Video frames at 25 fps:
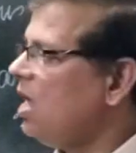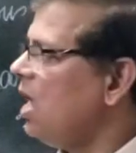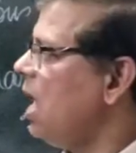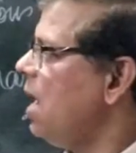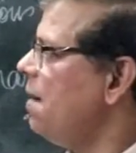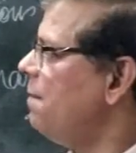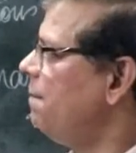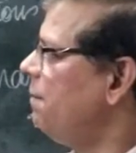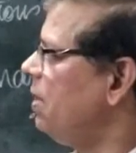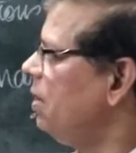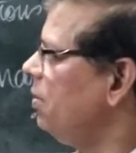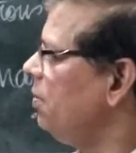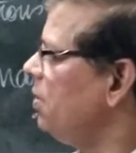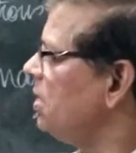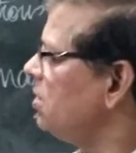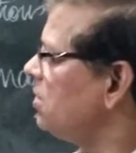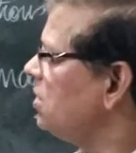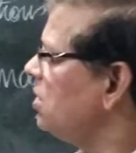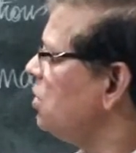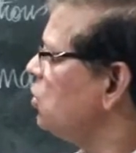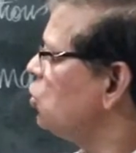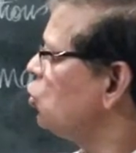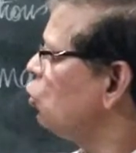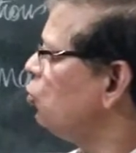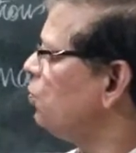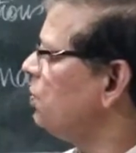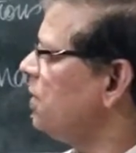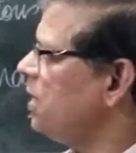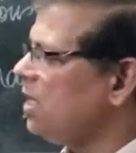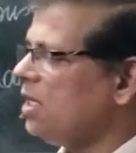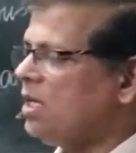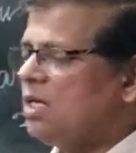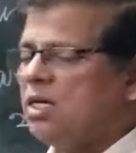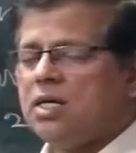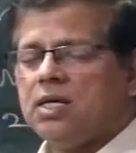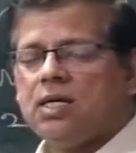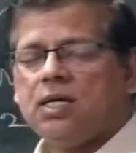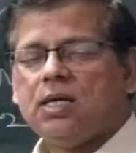Abbreviation should
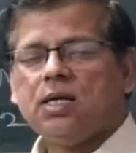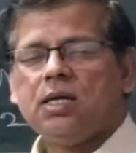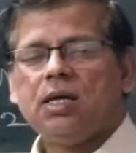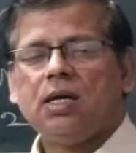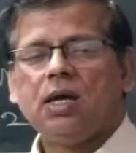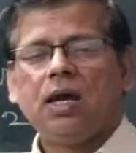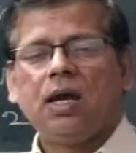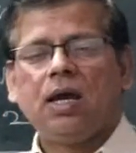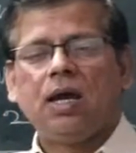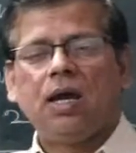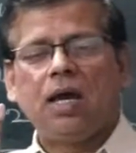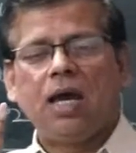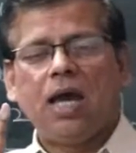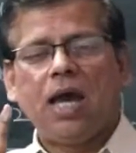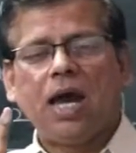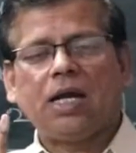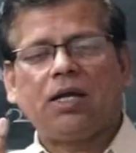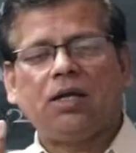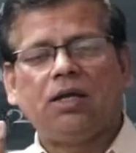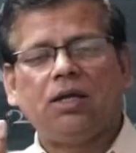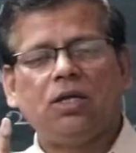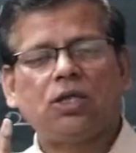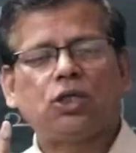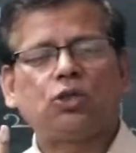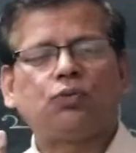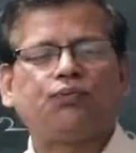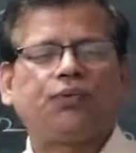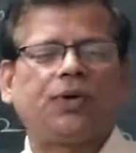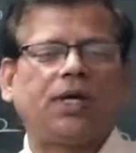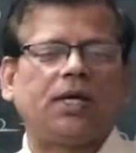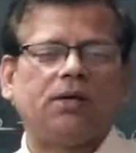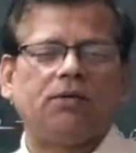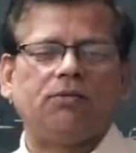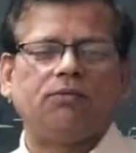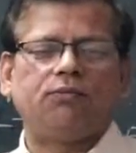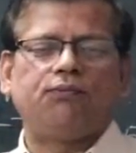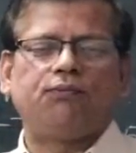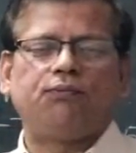be at least
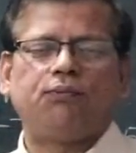5,